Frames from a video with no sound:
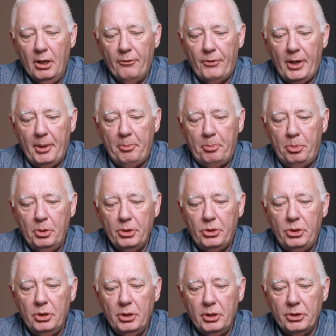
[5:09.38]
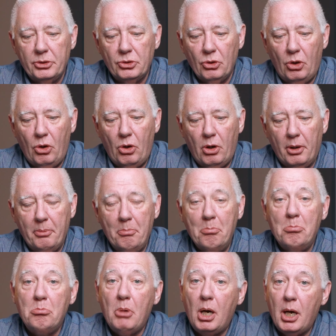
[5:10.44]
If I put this
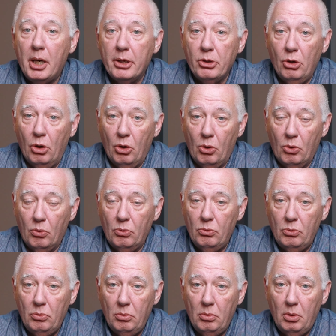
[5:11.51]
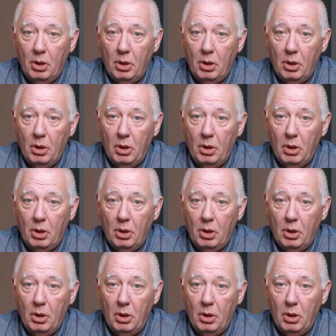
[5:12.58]
on mono,